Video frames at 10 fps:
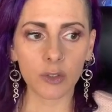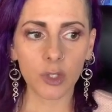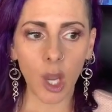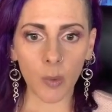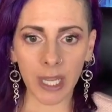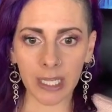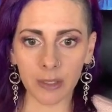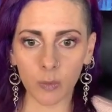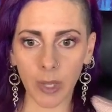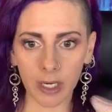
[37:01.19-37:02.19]
knowing
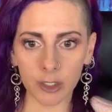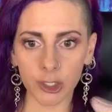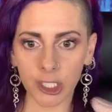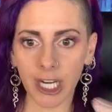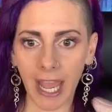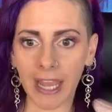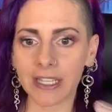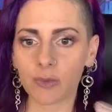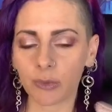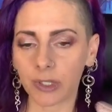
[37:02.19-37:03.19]
where you're
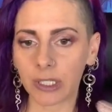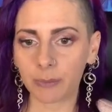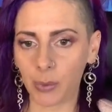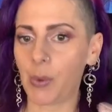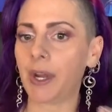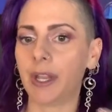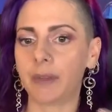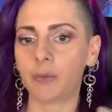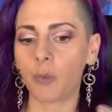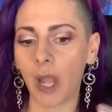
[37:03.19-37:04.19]
at is really
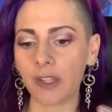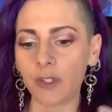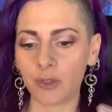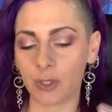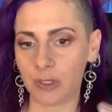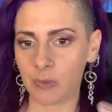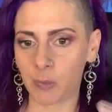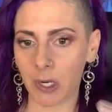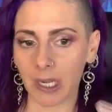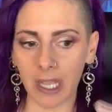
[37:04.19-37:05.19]
important when you do
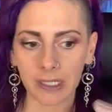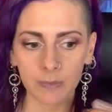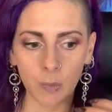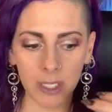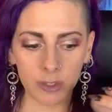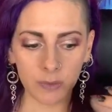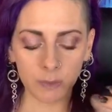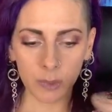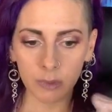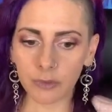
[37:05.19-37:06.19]
deep work and when you
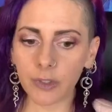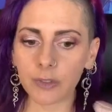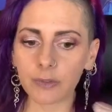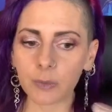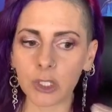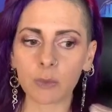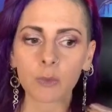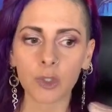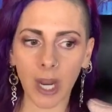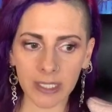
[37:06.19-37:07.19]
move, when
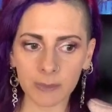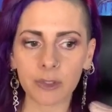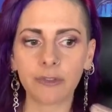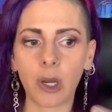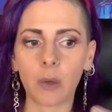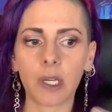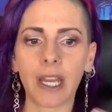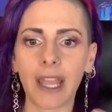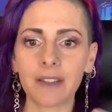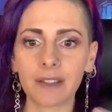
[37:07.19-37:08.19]
you're trying to move
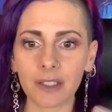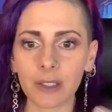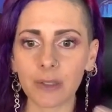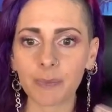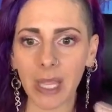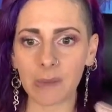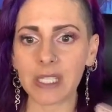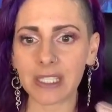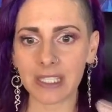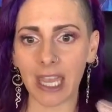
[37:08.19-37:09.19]
forward and little
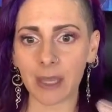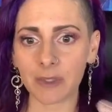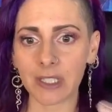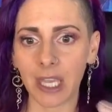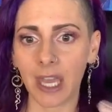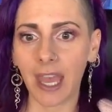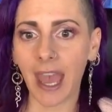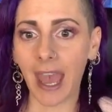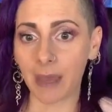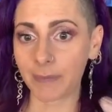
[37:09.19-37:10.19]
baby steps
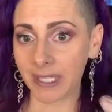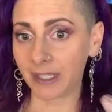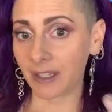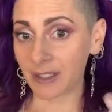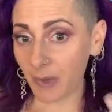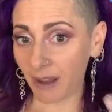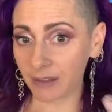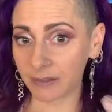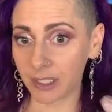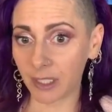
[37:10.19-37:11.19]
happen as
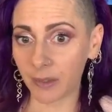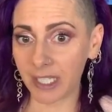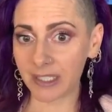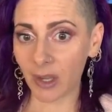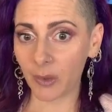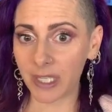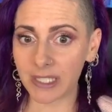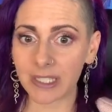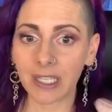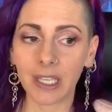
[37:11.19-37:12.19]
well. You know, it's
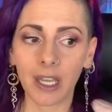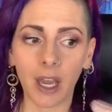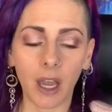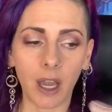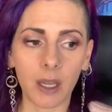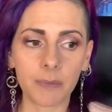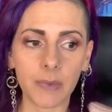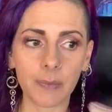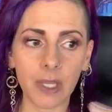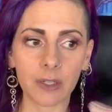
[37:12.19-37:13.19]
always,
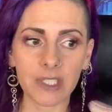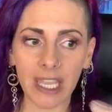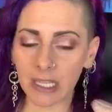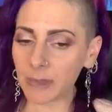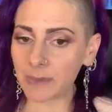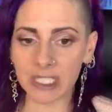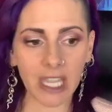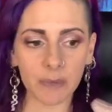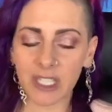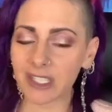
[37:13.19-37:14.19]
um, you know, taking baby
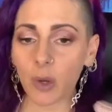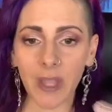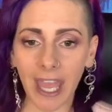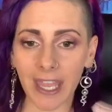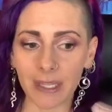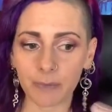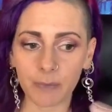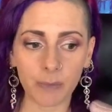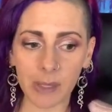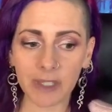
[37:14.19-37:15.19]
steps is okay.
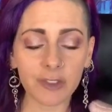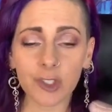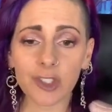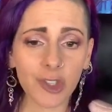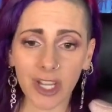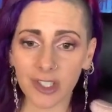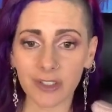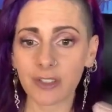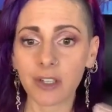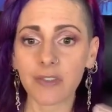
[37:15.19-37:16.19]
Maybe if you're just
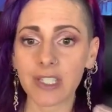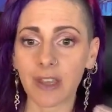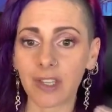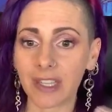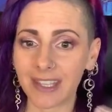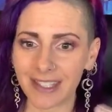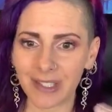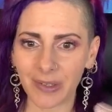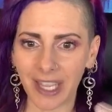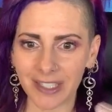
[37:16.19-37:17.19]
scratching the surface of it,
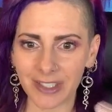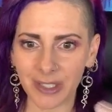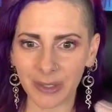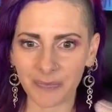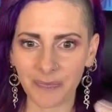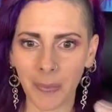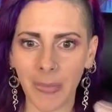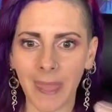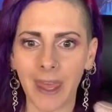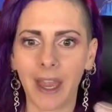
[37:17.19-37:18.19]
that's okay too.
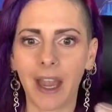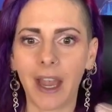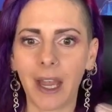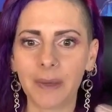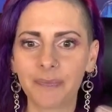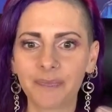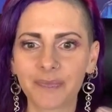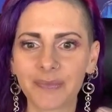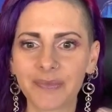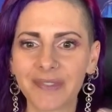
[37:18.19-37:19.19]
Um,
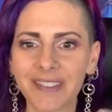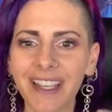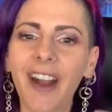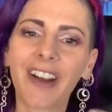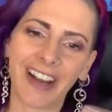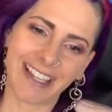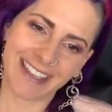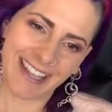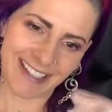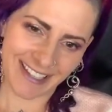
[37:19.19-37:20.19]
all
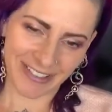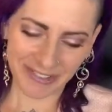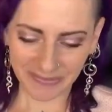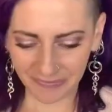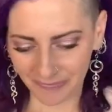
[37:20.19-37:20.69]
right. Thank you.